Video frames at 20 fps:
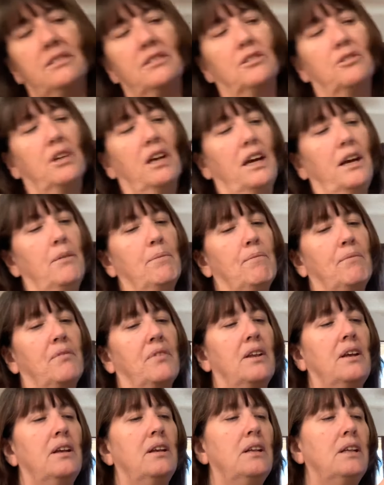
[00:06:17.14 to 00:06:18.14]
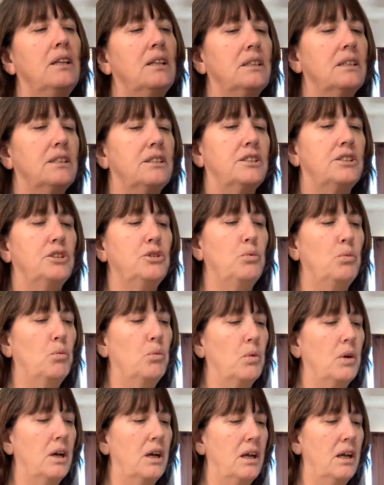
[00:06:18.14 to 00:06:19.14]
okay? Let's do
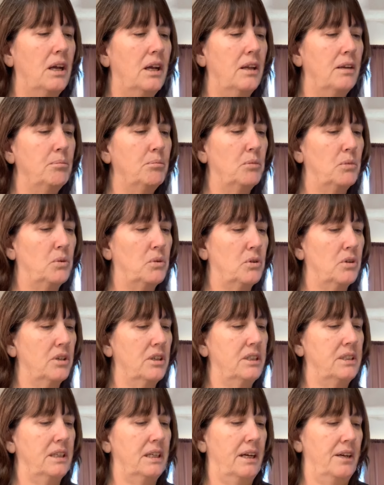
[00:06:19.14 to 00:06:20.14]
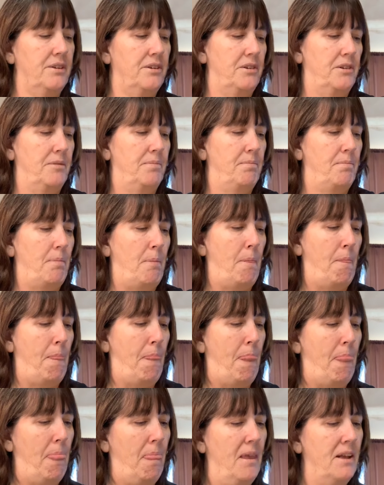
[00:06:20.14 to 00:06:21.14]
one more together.
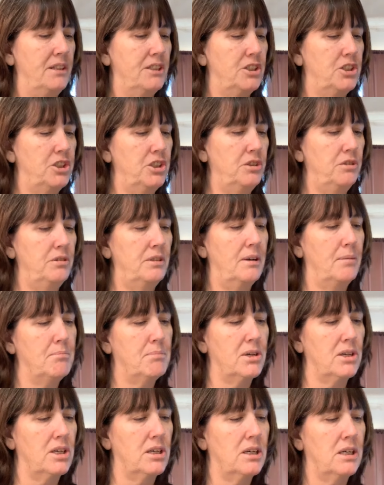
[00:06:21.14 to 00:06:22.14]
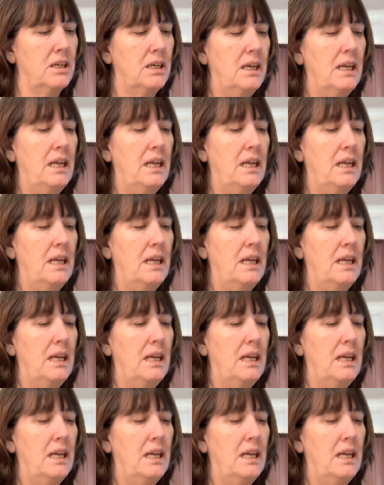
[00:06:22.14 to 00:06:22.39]
Let's do number